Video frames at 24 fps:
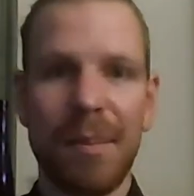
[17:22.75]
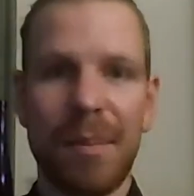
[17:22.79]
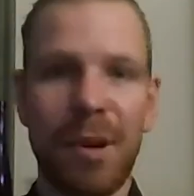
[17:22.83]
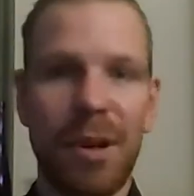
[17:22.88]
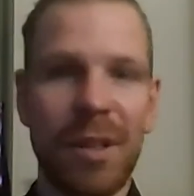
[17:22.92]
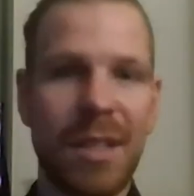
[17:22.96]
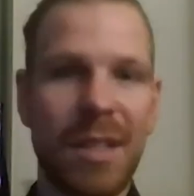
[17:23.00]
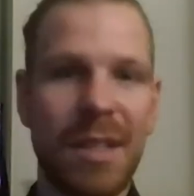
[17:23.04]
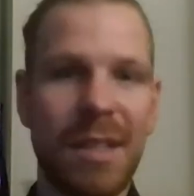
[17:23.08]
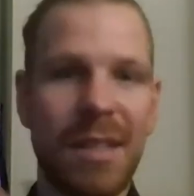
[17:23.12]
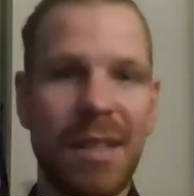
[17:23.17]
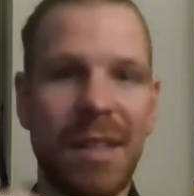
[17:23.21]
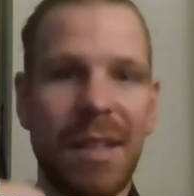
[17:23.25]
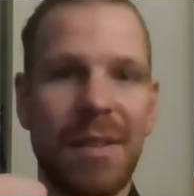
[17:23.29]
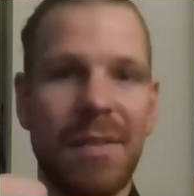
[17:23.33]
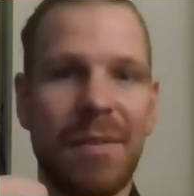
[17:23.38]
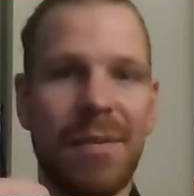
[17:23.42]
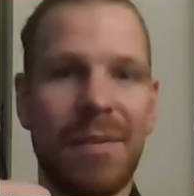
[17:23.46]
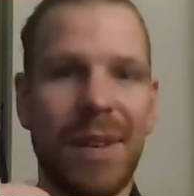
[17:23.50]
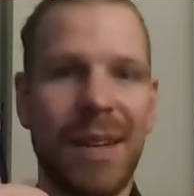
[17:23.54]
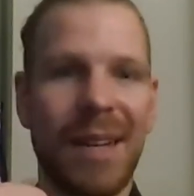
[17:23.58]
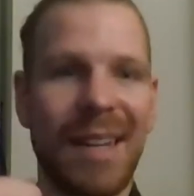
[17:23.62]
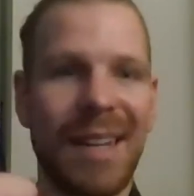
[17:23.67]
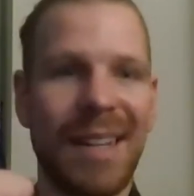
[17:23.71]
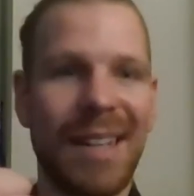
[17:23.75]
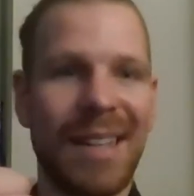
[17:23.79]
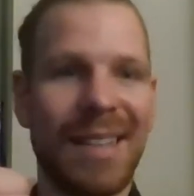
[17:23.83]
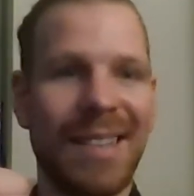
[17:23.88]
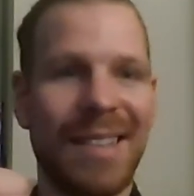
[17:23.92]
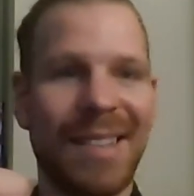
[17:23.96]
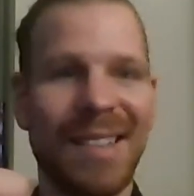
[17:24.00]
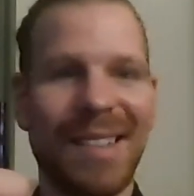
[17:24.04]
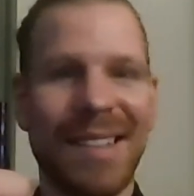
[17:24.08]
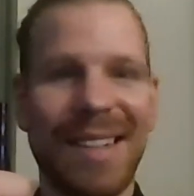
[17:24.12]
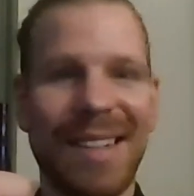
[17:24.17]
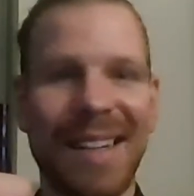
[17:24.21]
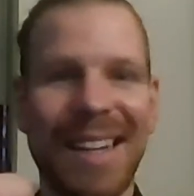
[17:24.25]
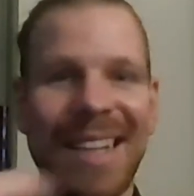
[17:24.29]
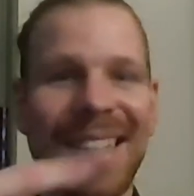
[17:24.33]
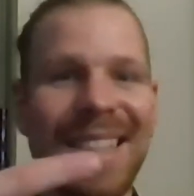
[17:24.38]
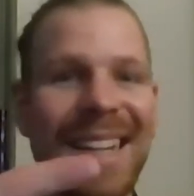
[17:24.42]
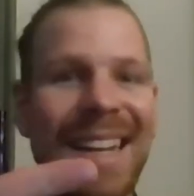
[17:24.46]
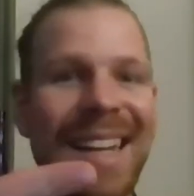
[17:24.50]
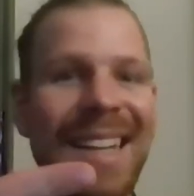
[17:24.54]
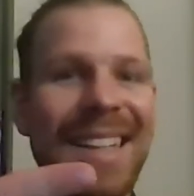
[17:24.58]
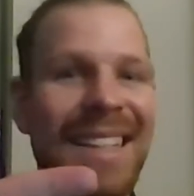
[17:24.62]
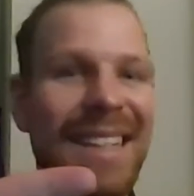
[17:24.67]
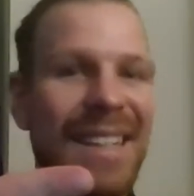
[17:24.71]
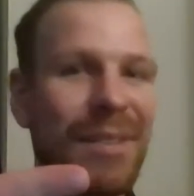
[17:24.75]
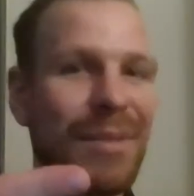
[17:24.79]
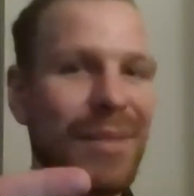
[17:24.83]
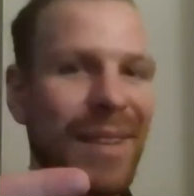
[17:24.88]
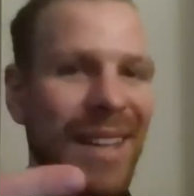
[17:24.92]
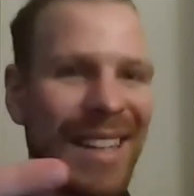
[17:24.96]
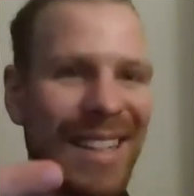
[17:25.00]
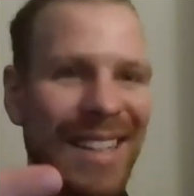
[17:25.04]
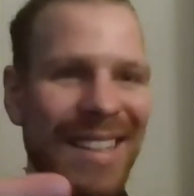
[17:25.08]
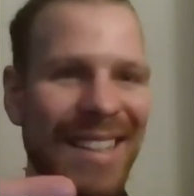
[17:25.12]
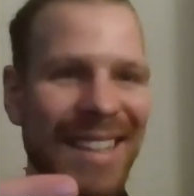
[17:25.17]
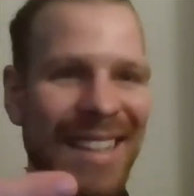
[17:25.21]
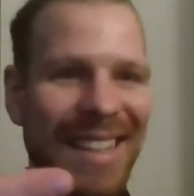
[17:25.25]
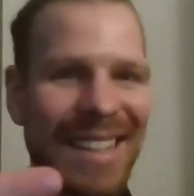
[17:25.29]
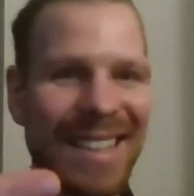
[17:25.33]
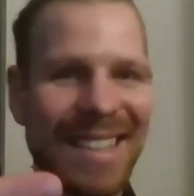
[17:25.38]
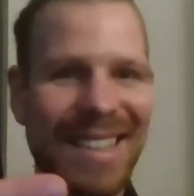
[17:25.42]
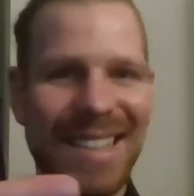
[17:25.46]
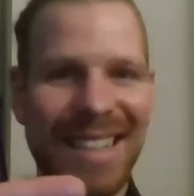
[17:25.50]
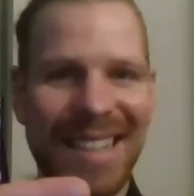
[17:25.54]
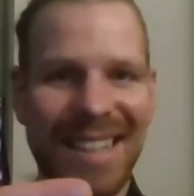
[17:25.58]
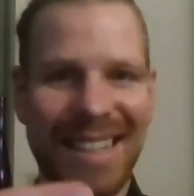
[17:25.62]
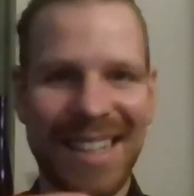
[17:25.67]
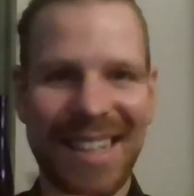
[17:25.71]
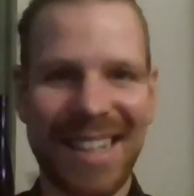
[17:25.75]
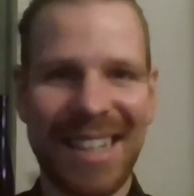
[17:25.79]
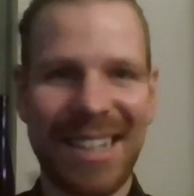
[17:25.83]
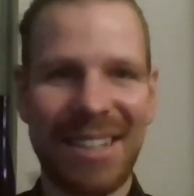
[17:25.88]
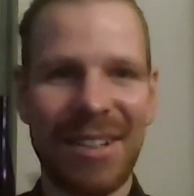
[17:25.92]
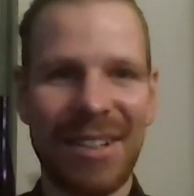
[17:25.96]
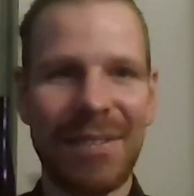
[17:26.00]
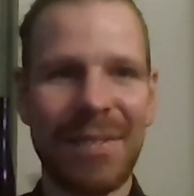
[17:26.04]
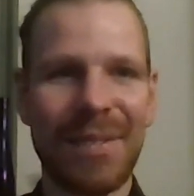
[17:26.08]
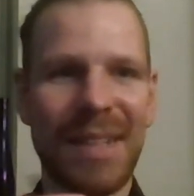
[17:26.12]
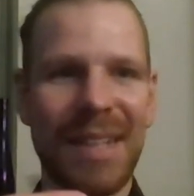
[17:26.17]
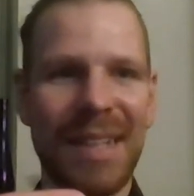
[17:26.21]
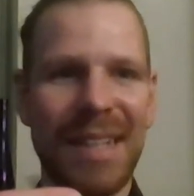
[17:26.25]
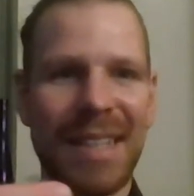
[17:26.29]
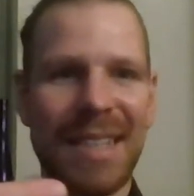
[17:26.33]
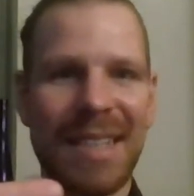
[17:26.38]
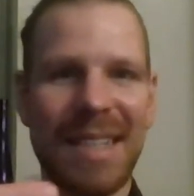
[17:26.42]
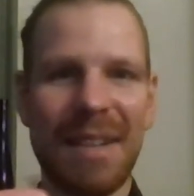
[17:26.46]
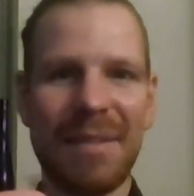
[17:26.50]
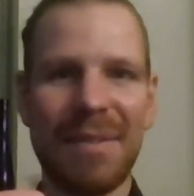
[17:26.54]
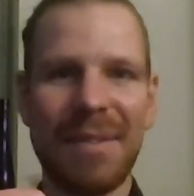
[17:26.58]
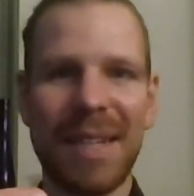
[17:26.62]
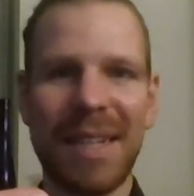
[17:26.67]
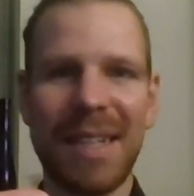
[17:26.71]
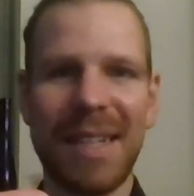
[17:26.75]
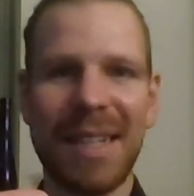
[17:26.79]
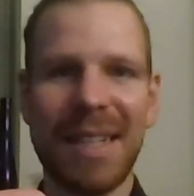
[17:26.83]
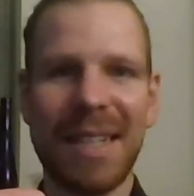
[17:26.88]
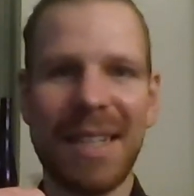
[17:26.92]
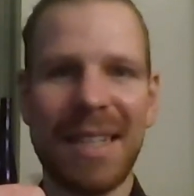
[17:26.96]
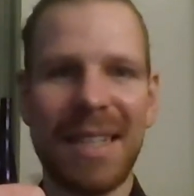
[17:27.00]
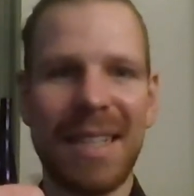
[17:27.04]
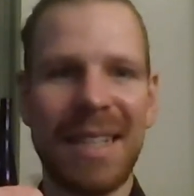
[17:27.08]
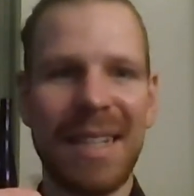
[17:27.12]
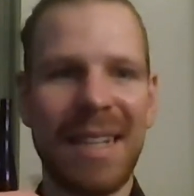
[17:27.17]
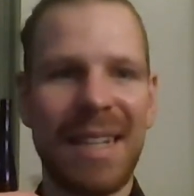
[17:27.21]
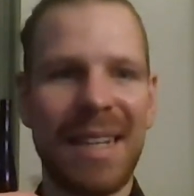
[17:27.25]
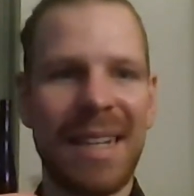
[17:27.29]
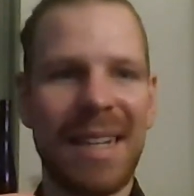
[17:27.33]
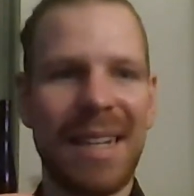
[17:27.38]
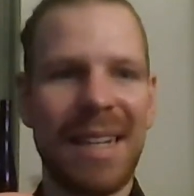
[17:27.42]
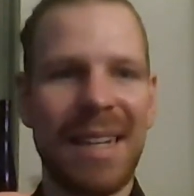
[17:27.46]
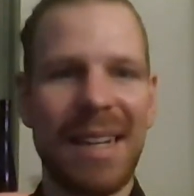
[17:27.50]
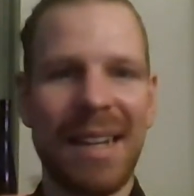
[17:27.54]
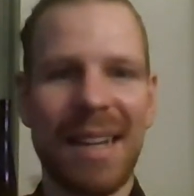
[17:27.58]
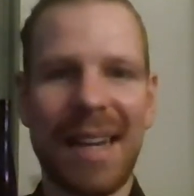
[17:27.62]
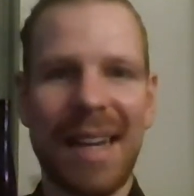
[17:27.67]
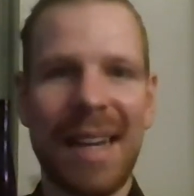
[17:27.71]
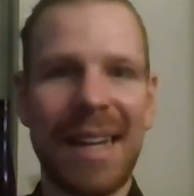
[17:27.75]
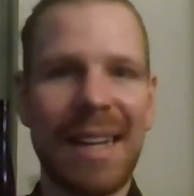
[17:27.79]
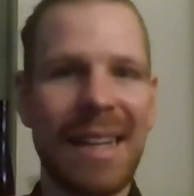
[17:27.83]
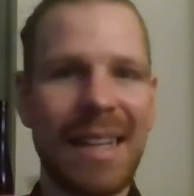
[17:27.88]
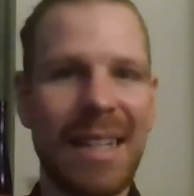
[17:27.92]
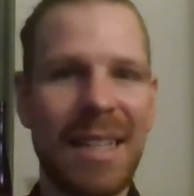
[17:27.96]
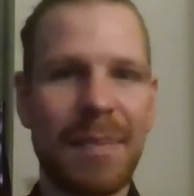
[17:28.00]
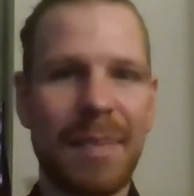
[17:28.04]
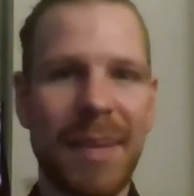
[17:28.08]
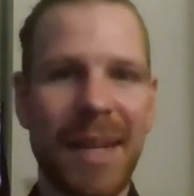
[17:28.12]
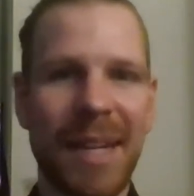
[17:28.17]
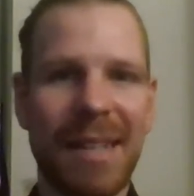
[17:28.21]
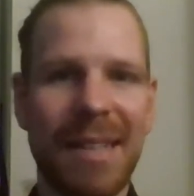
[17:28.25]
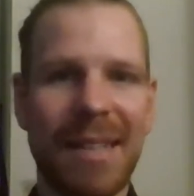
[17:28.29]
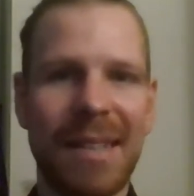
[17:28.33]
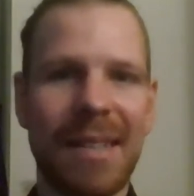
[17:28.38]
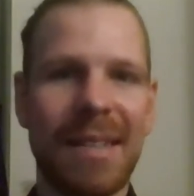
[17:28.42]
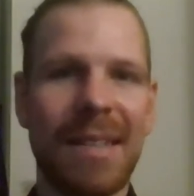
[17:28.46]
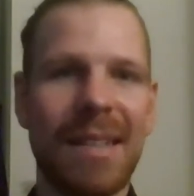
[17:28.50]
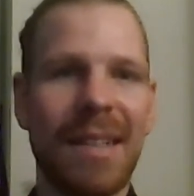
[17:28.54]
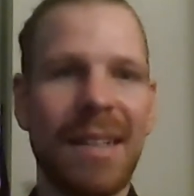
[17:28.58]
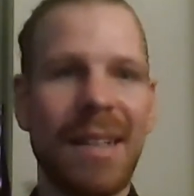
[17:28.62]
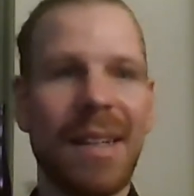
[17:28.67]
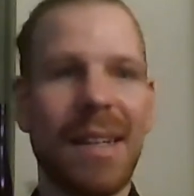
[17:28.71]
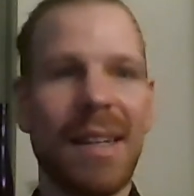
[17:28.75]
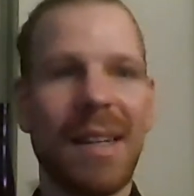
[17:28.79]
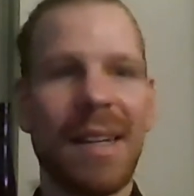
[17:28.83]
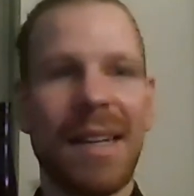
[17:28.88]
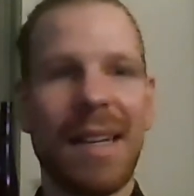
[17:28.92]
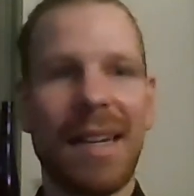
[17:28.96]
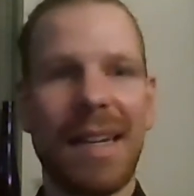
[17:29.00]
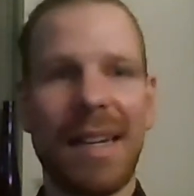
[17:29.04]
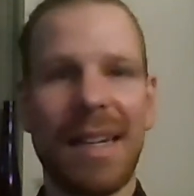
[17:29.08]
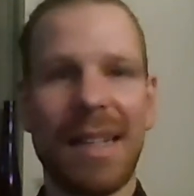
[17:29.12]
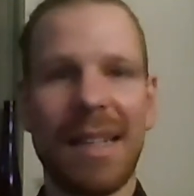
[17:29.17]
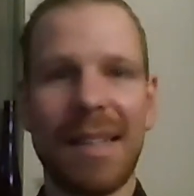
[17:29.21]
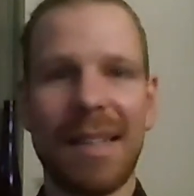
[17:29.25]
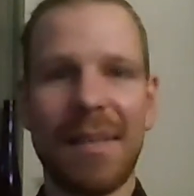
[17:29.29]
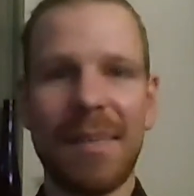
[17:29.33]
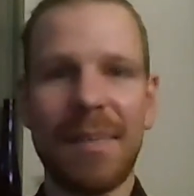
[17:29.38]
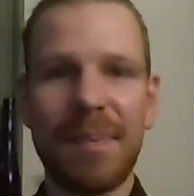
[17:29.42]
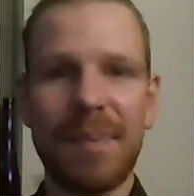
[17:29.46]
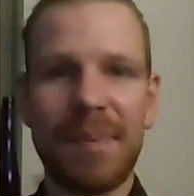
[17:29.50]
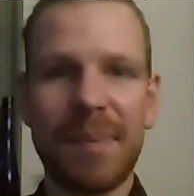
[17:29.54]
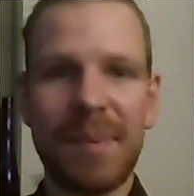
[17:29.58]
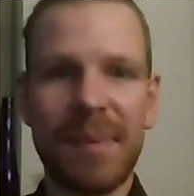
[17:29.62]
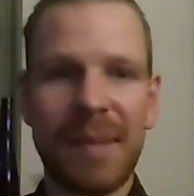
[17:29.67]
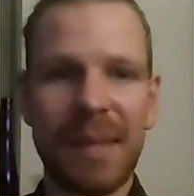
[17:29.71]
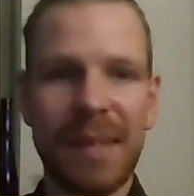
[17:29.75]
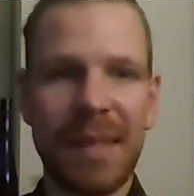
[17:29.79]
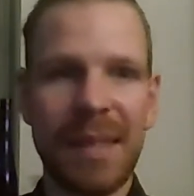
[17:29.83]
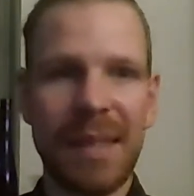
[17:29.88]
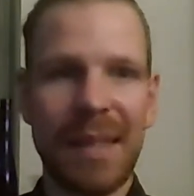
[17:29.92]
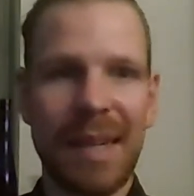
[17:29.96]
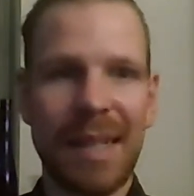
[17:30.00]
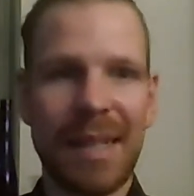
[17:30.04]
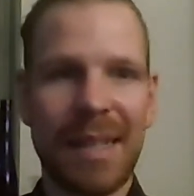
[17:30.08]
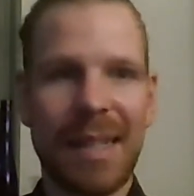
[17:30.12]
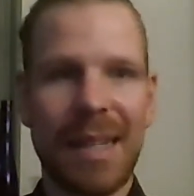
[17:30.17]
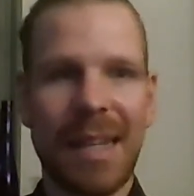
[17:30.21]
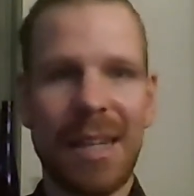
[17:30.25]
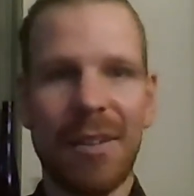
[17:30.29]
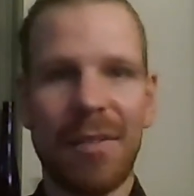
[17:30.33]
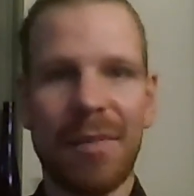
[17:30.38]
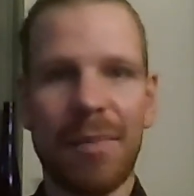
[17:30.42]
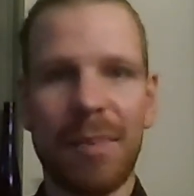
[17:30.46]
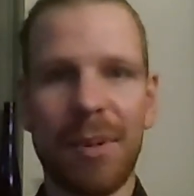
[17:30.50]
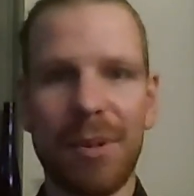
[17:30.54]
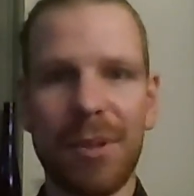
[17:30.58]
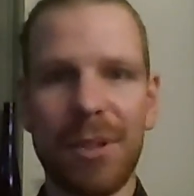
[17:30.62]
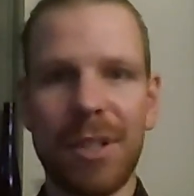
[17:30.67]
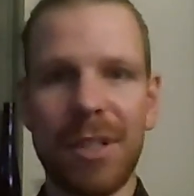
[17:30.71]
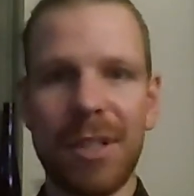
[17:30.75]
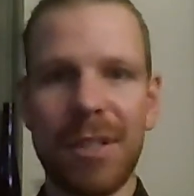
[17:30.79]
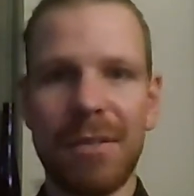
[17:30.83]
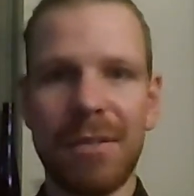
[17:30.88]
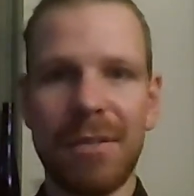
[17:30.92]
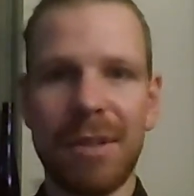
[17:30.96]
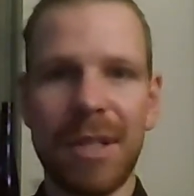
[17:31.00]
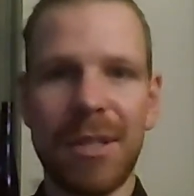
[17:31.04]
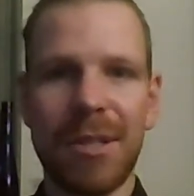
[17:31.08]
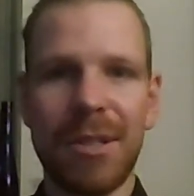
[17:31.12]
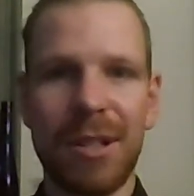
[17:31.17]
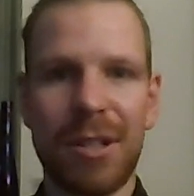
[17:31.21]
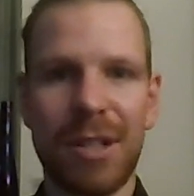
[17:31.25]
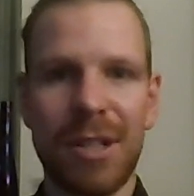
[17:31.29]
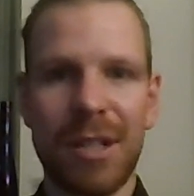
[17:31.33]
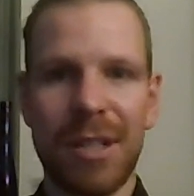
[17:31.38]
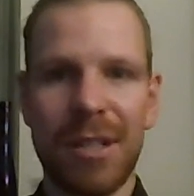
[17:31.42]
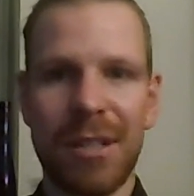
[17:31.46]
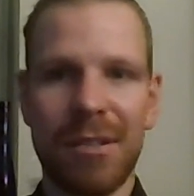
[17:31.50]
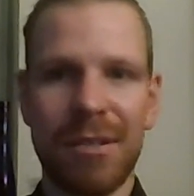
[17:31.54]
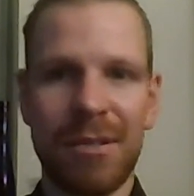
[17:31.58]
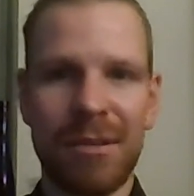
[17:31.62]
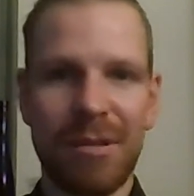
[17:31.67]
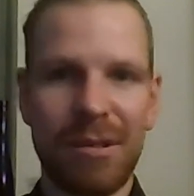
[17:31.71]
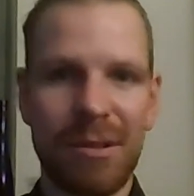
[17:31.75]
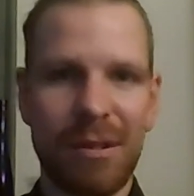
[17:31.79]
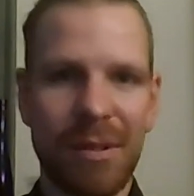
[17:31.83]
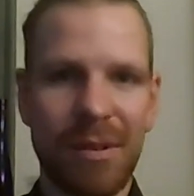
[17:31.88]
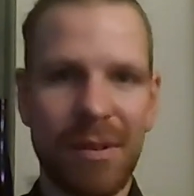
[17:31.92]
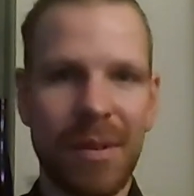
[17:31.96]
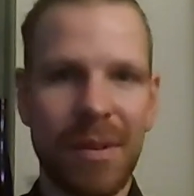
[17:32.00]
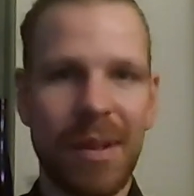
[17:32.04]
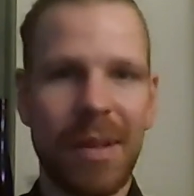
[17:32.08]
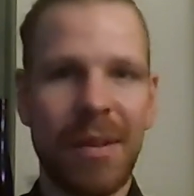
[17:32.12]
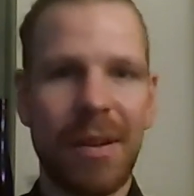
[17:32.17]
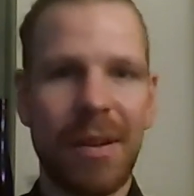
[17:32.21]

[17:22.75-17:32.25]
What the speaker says: positive and exciting findings, kind of like stuff that is unexpected. And that kind of pushes researchers to